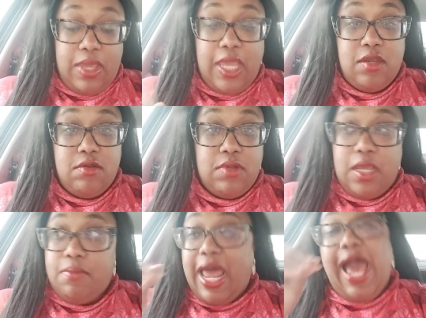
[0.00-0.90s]

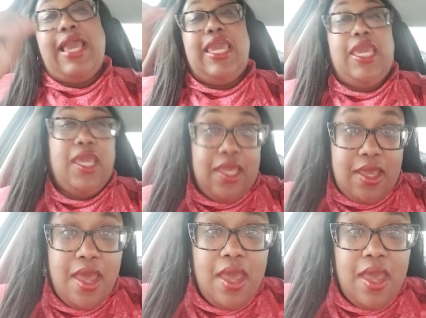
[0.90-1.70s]
hindering, blocking,